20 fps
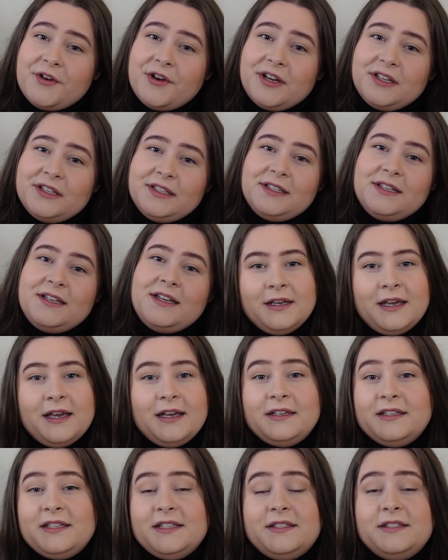oil.
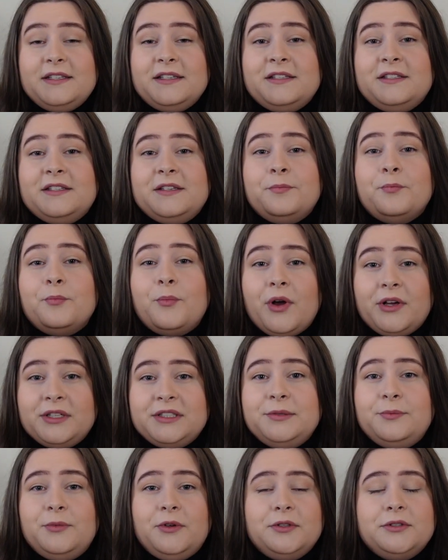And this is
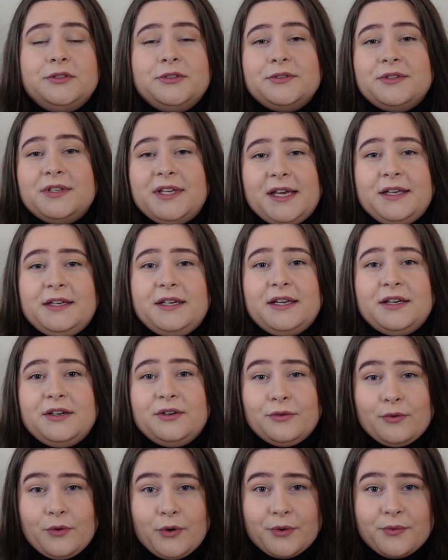impossible to get
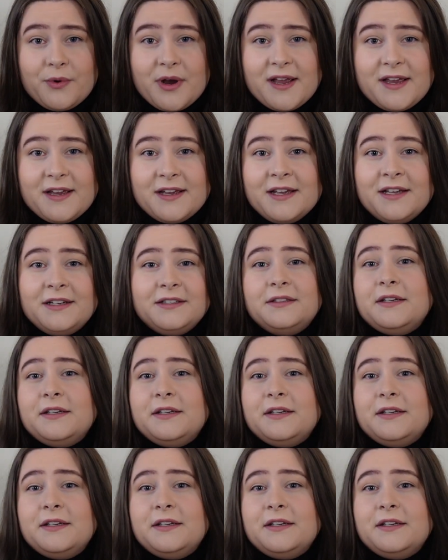in Norway.